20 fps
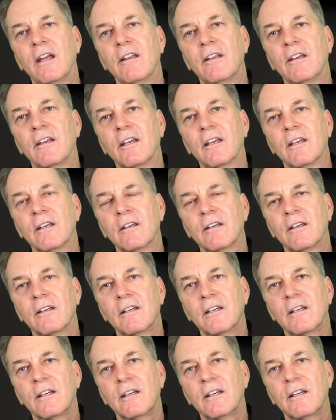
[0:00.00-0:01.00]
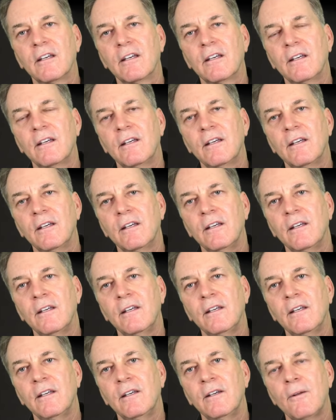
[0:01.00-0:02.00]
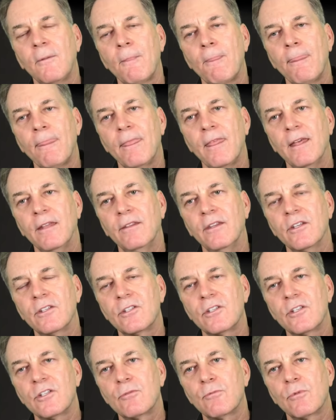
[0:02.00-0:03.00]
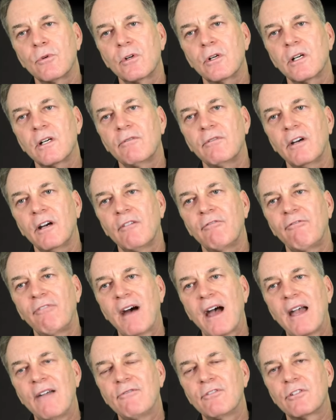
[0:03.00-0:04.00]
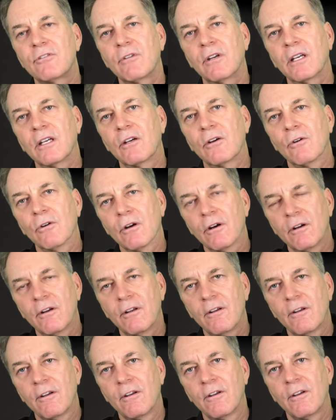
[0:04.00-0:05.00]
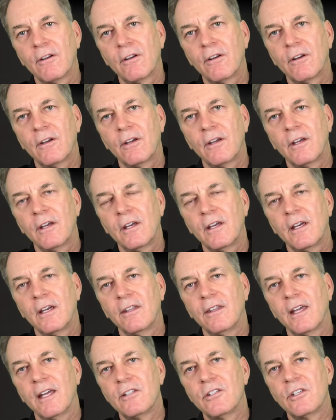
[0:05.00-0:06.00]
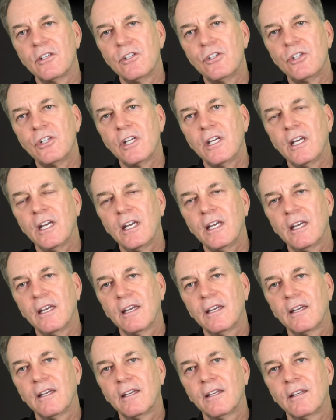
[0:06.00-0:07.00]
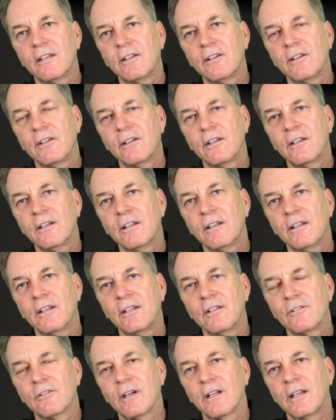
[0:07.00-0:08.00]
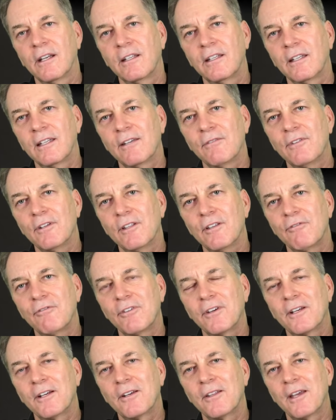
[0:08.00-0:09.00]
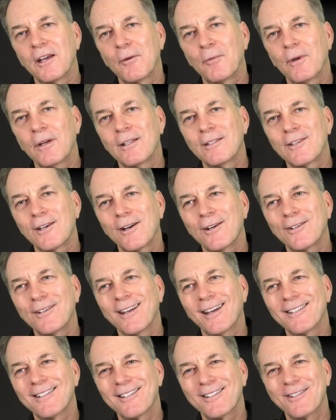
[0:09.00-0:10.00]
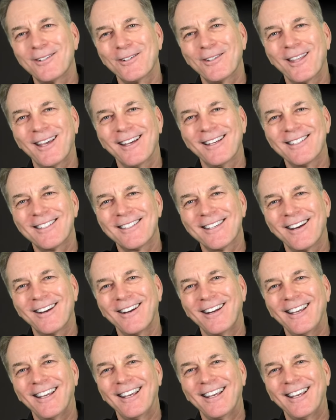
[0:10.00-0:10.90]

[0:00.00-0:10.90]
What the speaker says: And this is more of a five string chord. That's a G. Try not to give you the finger there, but it's hard not to do that. Sorry.